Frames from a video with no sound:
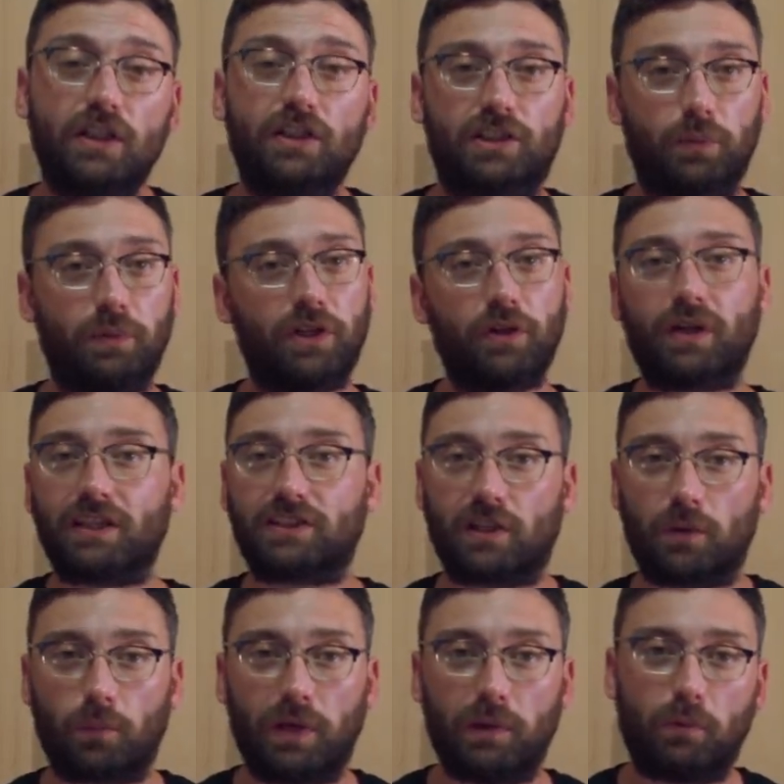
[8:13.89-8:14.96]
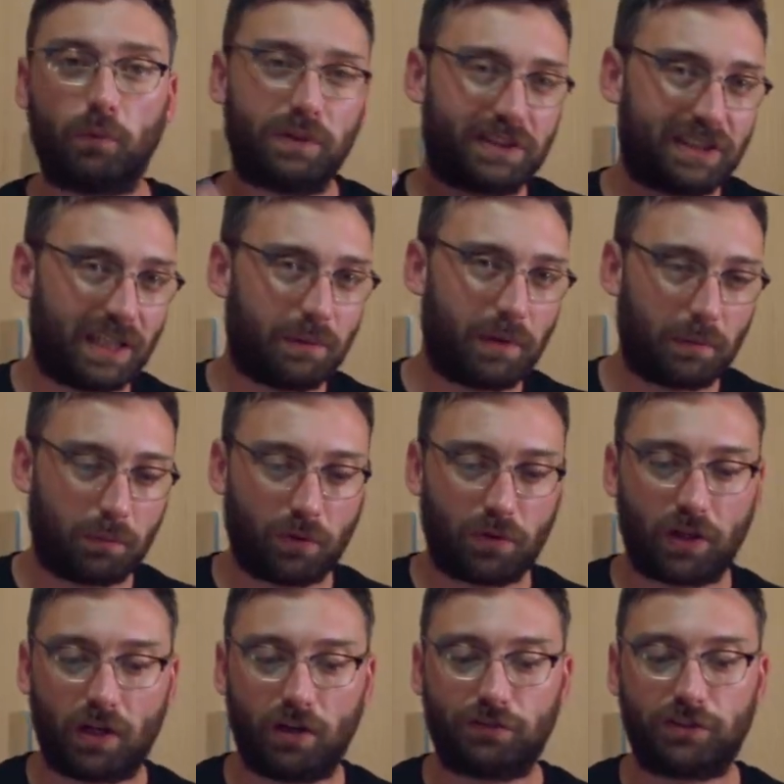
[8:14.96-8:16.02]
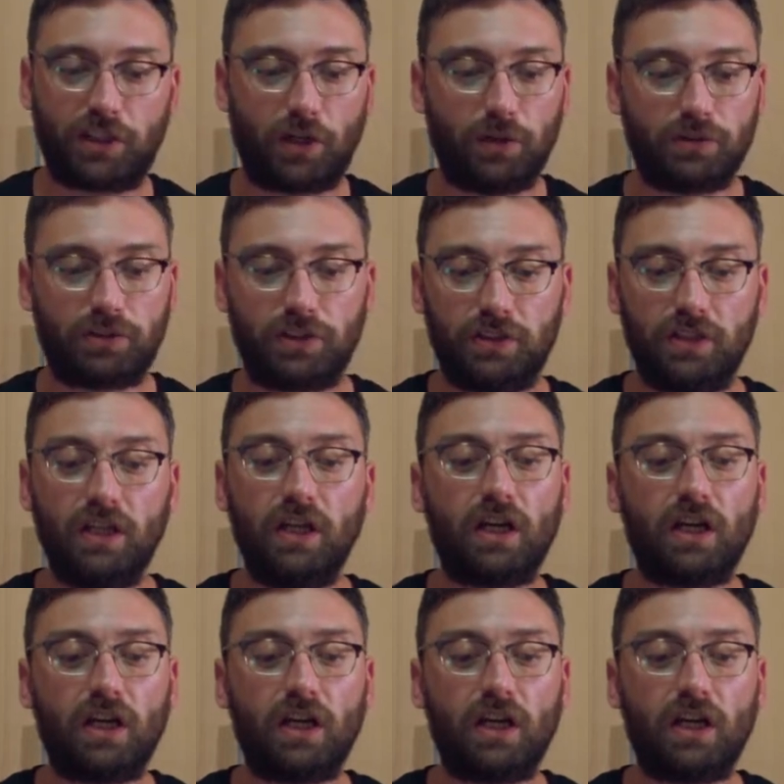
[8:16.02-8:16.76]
So we do get some people, we see people that have chosen